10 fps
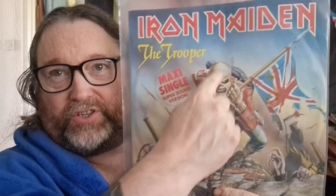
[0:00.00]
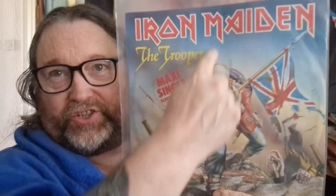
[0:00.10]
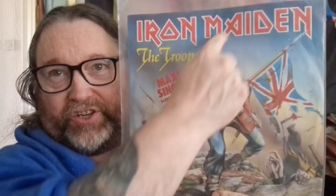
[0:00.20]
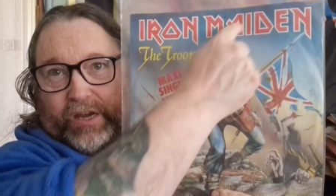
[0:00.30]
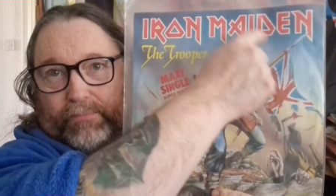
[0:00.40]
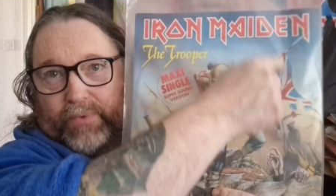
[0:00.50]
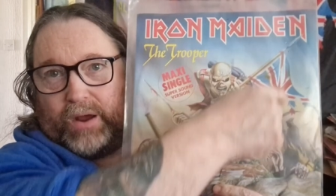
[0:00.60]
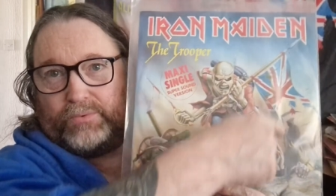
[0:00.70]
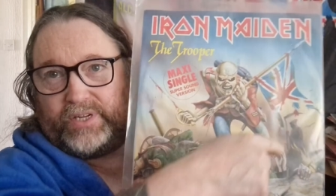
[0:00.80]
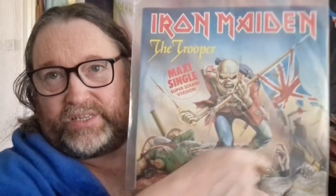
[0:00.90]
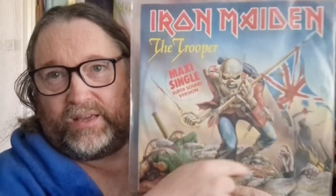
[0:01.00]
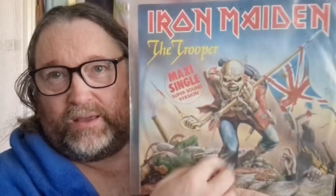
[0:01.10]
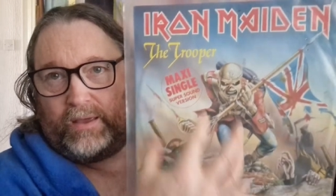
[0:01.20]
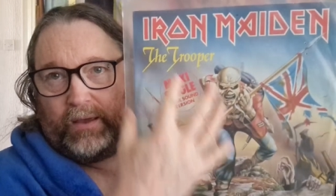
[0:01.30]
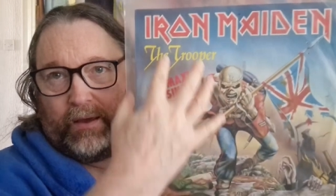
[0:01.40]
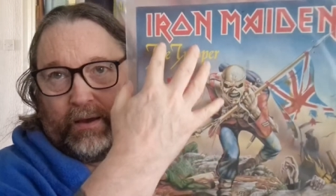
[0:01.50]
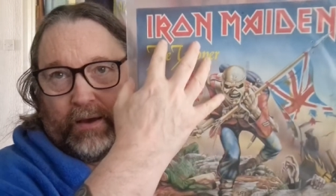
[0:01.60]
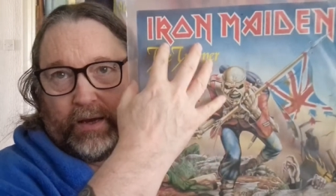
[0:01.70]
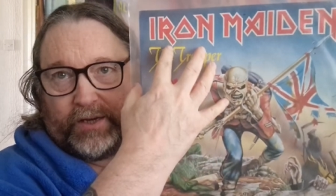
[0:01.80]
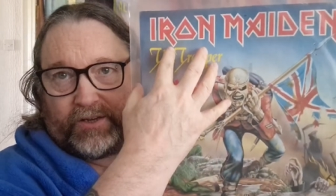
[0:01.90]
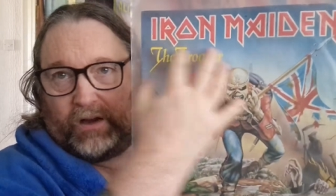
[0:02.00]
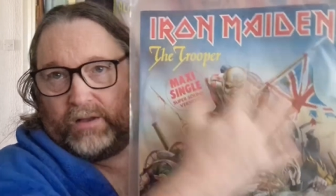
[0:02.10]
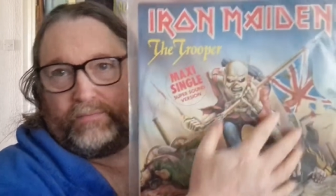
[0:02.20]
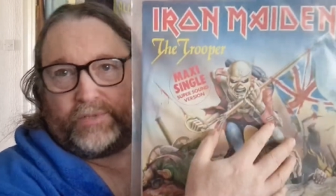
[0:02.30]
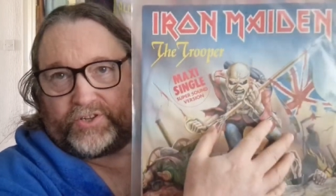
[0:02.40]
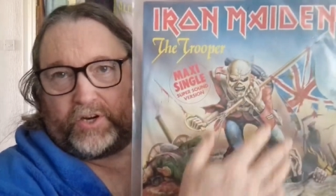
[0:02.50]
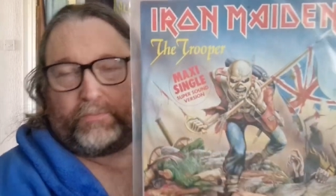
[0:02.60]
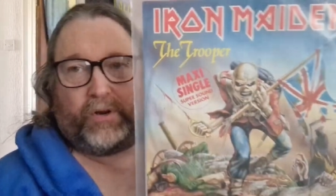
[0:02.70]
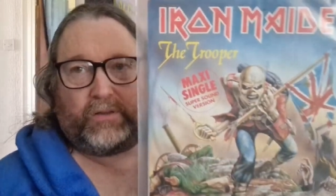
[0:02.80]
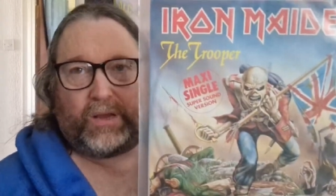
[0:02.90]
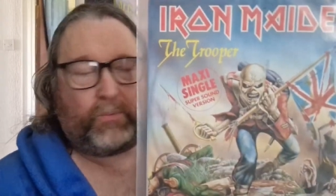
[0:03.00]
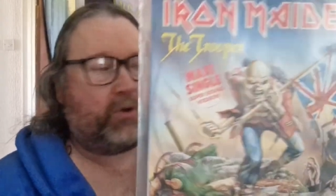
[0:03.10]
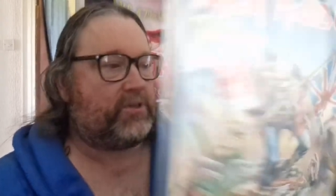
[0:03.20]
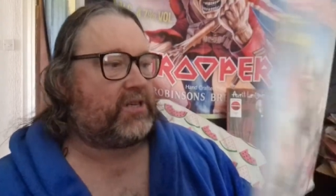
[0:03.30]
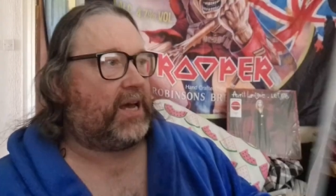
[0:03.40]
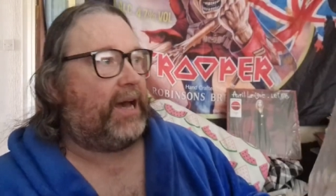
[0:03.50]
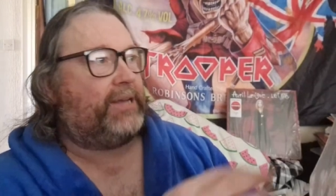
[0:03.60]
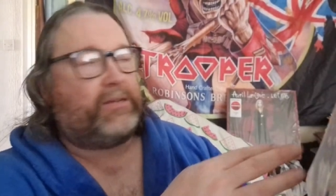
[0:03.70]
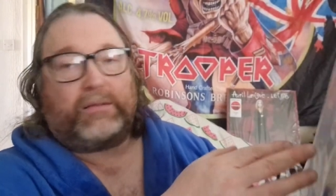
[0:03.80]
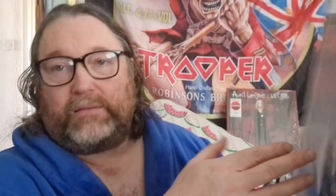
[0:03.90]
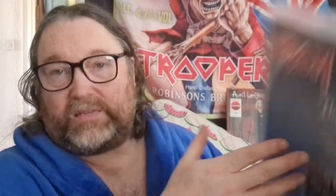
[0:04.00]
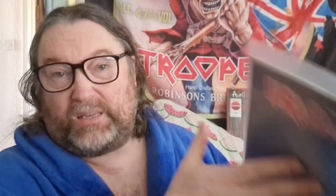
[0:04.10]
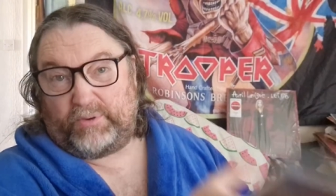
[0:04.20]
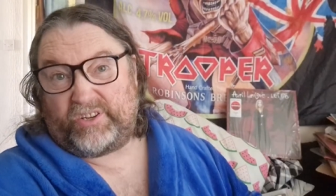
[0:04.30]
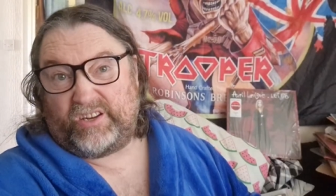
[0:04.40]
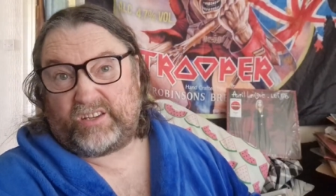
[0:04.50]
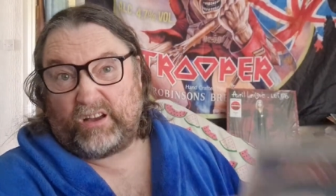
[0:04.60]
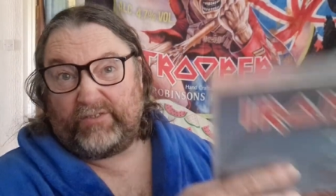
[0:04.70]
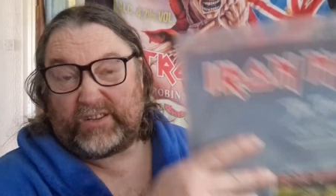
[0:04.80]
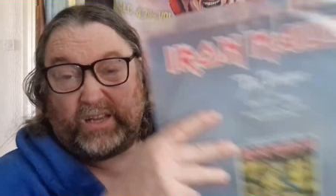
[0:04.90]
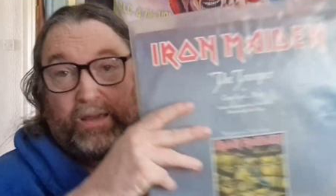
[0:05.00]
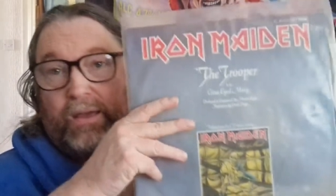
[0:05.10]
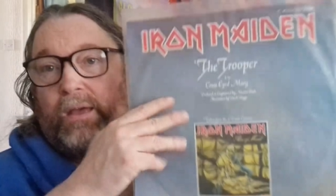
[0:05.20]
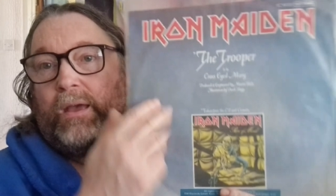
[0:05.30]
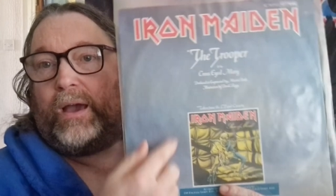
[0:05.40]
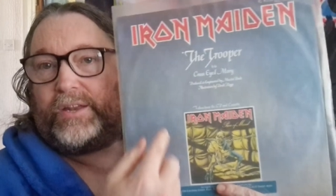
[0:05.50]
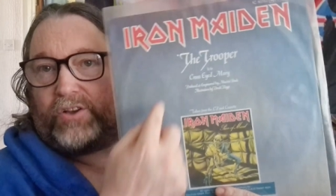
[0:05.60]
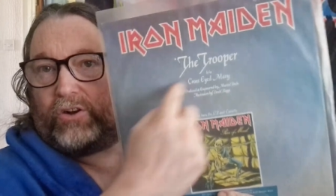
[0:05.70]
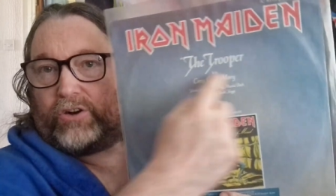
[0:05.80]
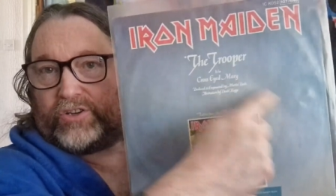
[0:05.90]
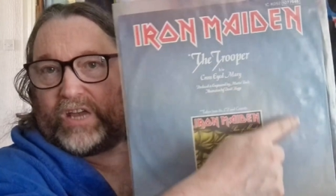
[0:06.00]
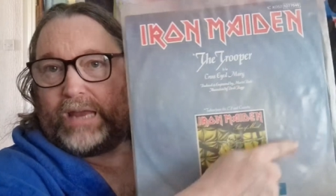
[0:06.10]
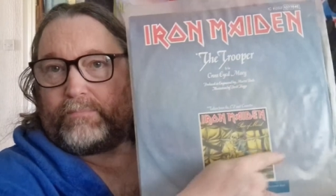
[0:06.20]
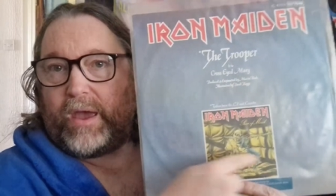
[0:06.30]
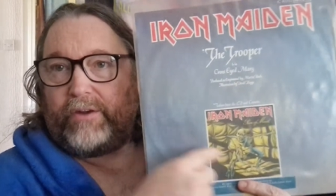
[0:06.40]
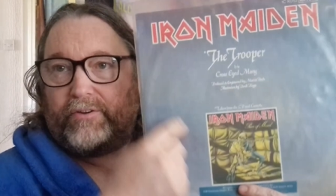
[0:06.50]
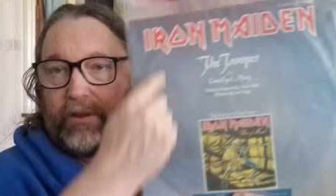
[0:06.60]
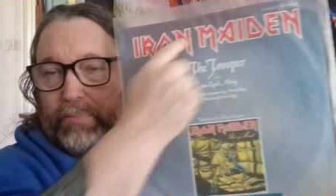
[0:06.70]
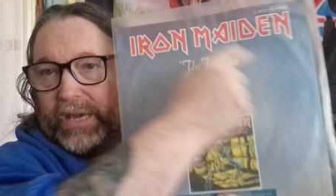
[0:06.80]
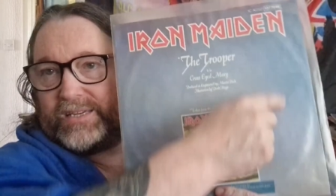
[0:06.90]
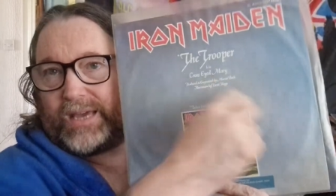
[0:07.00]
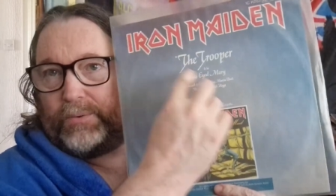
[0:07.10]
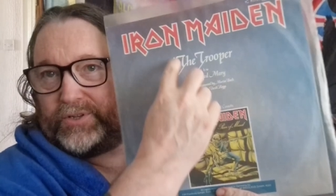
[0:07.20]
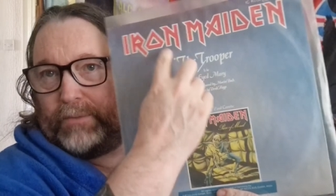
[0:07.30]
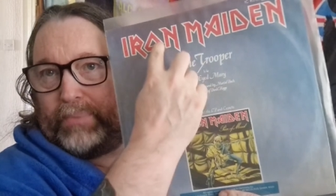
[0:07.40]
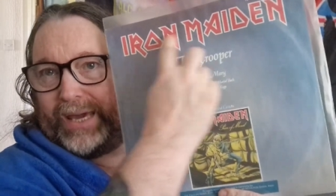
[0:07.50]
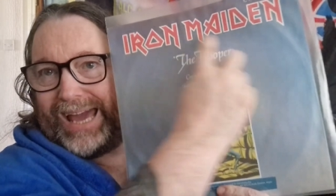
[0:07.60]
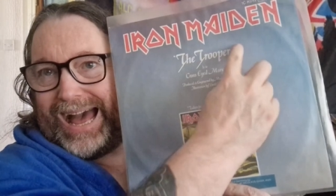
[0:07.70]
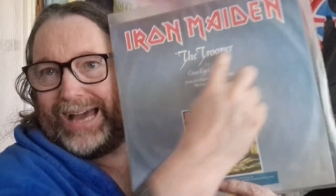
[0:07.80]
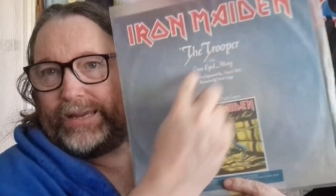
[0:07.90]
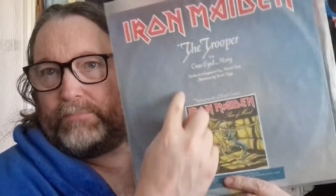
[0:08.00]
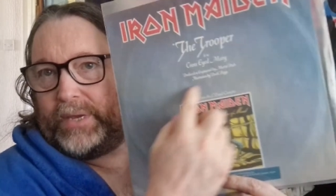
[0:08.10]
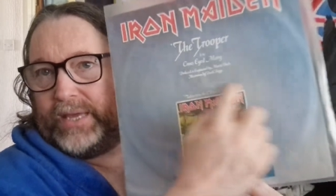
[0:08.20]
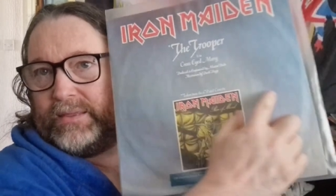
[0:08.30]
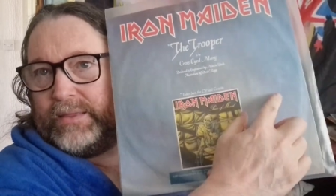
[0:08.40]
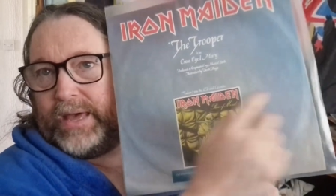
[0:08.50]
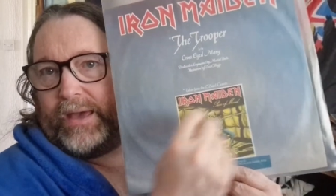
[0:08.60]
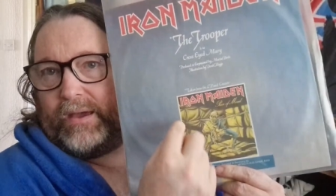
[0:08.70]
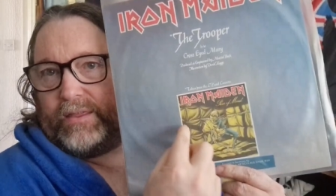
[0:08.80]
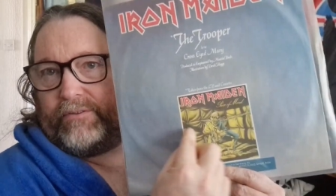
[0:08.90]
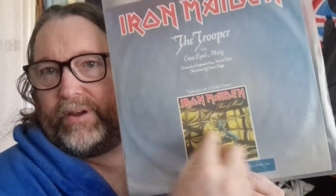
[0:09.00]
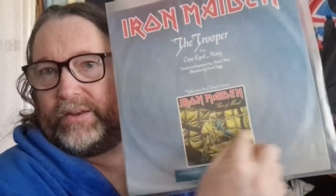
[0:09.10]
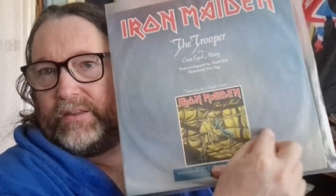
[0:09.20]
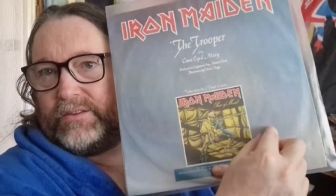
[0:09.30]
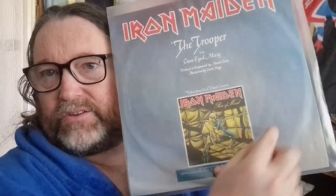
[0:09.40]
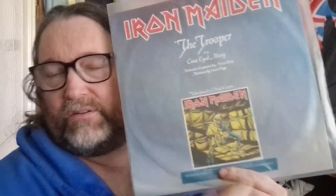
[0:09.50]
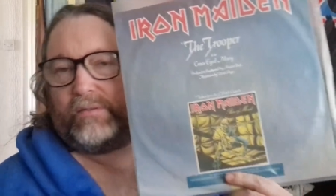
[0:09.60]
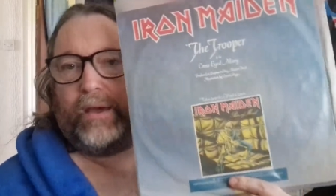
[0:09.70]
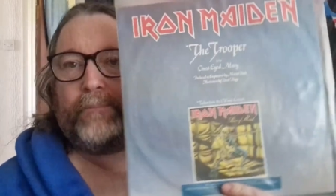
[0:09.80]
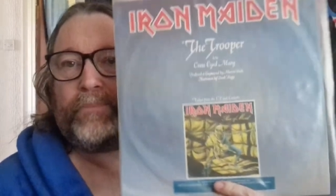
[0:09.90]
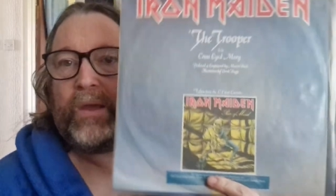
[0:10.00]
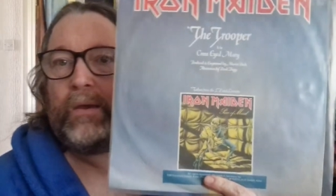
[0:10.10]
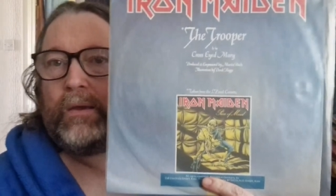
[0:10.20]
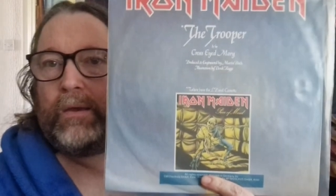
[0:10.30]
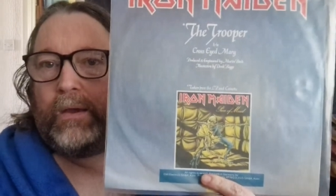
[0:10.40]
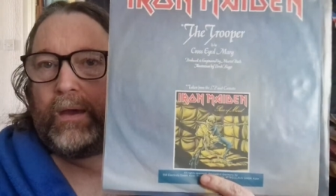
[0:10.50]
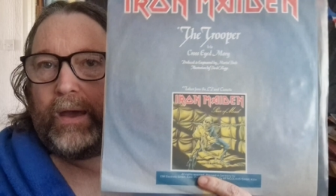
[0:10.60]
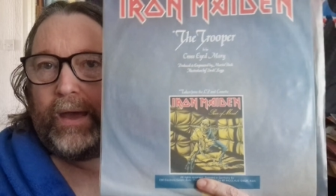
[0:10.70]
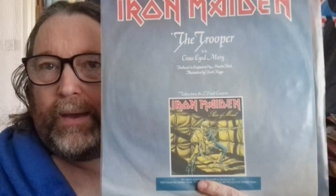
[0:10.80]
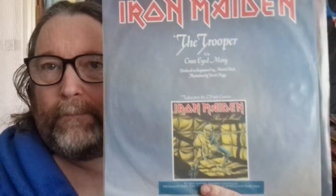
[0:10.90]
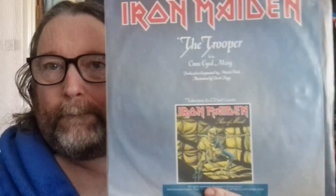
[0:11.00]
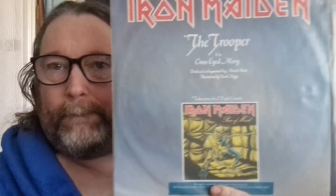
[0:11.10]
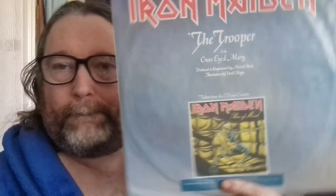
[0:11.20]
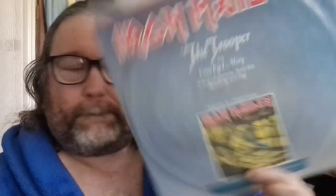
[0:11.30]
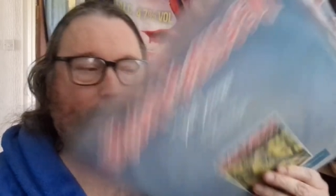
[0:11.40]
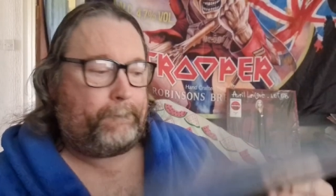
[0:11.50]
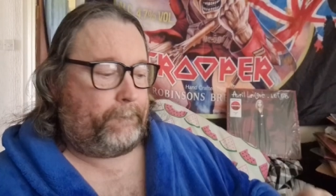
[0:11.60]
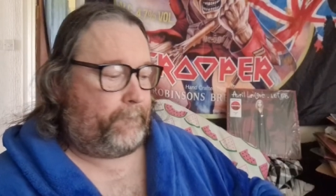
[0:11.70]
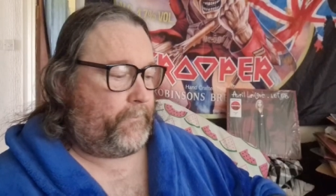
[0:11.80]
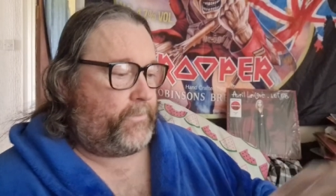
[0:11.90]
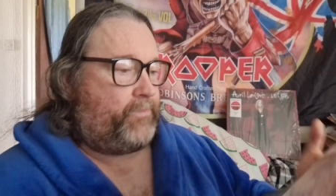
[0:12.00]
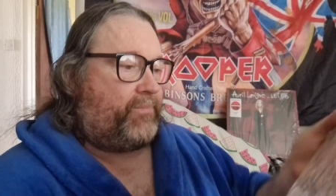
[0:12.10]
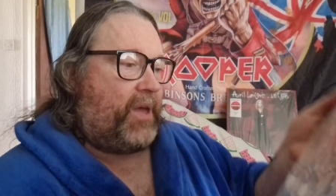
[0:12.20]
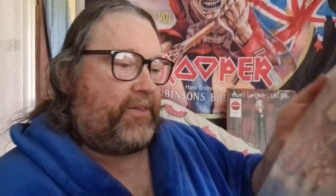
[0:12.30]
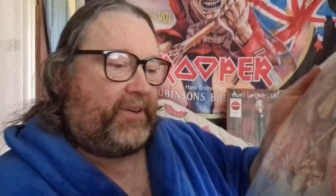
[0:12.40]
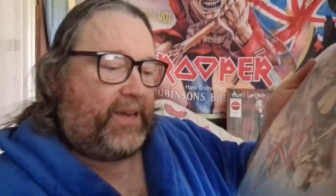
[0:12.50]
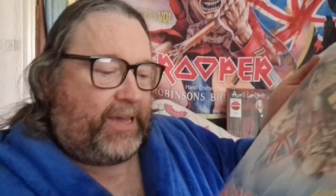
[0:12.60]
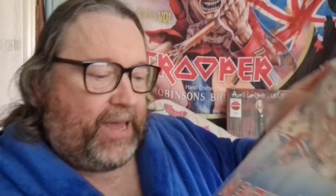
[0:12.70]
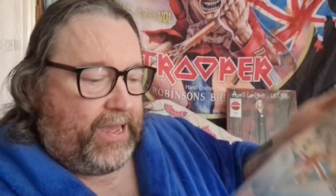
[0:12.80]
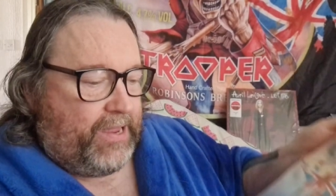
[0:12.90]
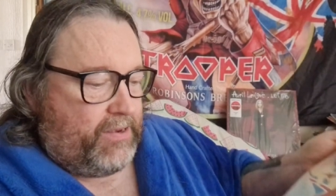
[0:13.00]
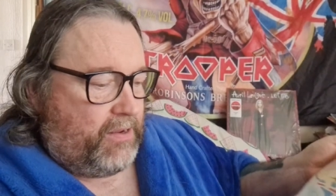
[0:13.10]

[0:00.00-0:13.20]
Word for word: to shape round it, and it's got the Trooper on that one side. This is the picture disc, obviously, and it's got Cross-Eyed Mary on the B side, which is a big Iron Maiden there, and the writing on the song there. I think again,